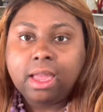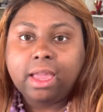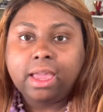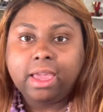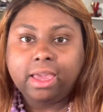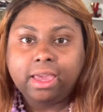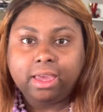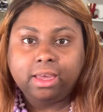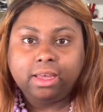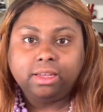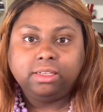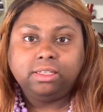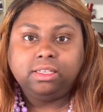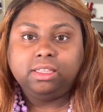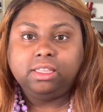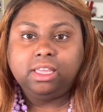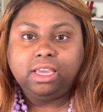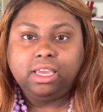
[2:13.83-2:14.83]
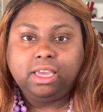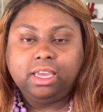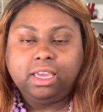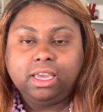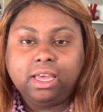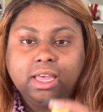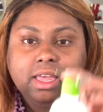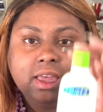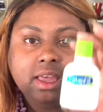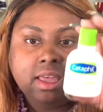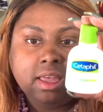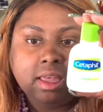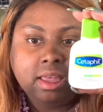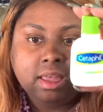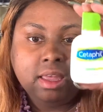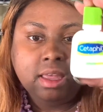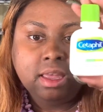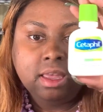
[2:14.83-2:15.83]
is the
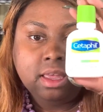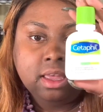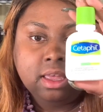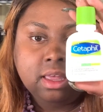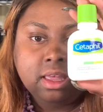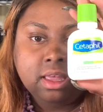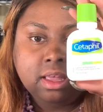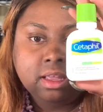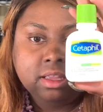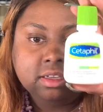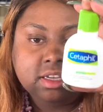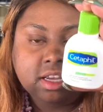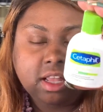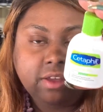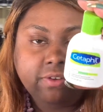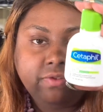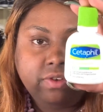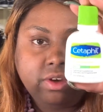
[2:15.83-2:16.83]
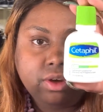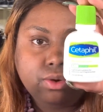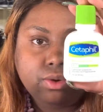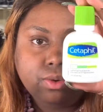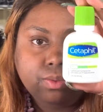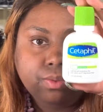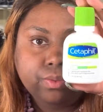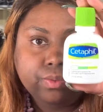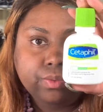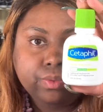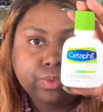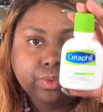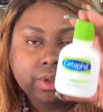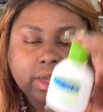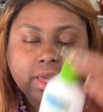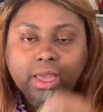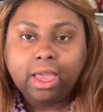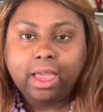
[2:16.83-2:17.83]
Cetaphil.
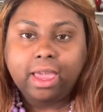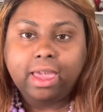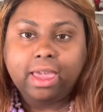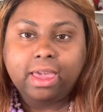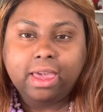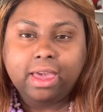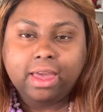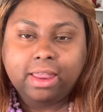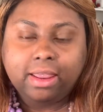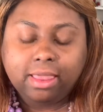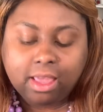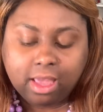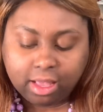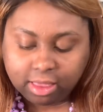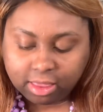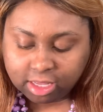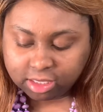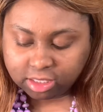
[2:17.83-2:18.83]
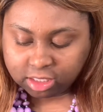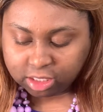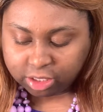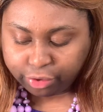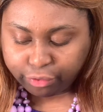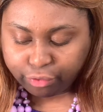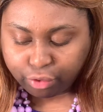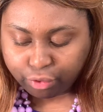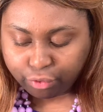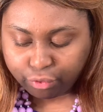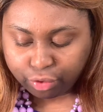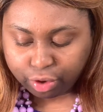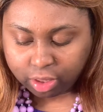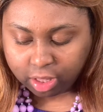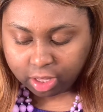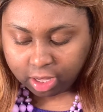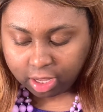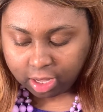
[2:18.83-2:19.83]
And this is for
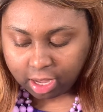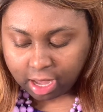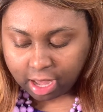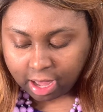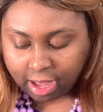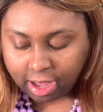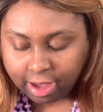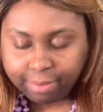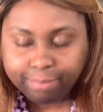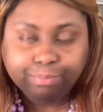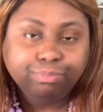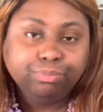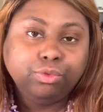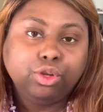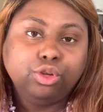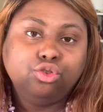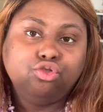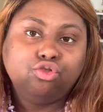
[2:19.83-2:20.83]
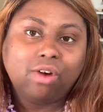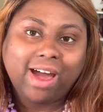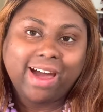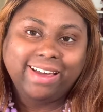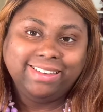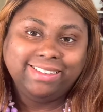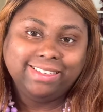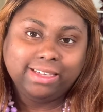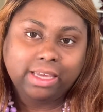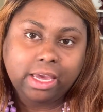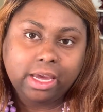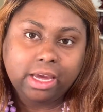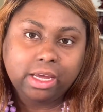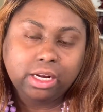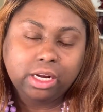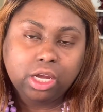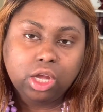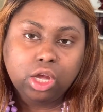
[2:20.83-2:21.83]
really um, dry
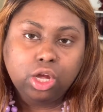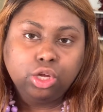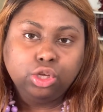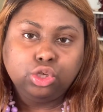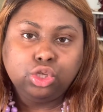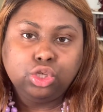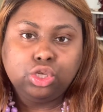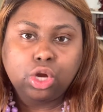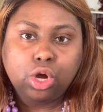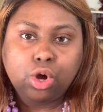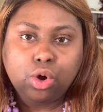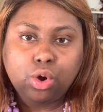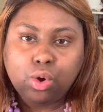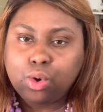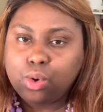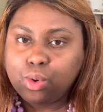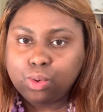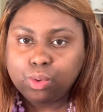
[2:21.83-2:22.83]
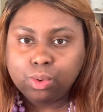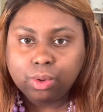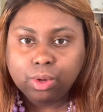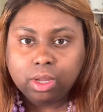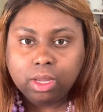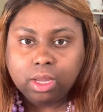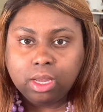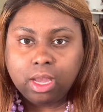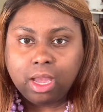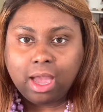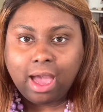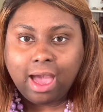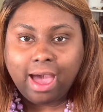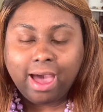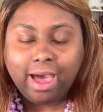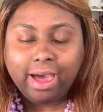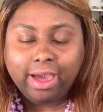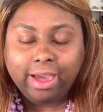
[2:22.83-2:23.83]
skin. So
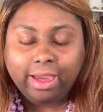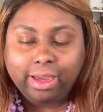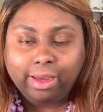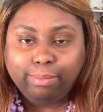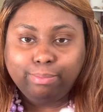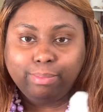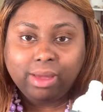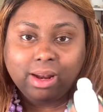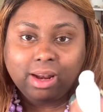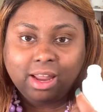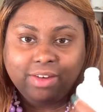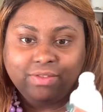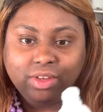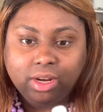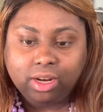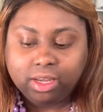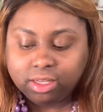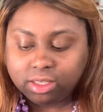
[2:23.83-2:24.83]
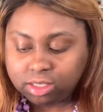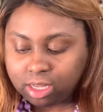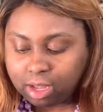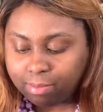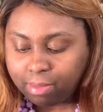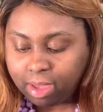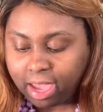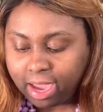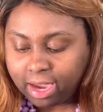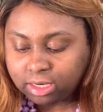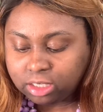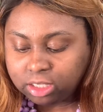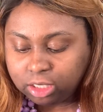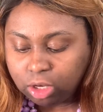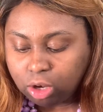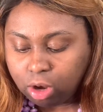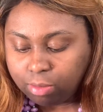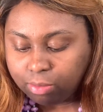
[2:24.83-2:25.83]
I've been loving this. I'm
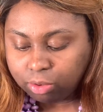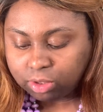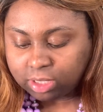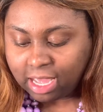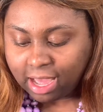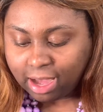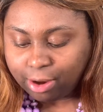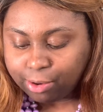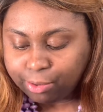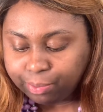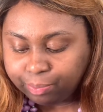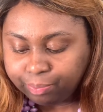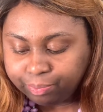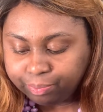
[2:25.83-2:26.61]
actually almost out.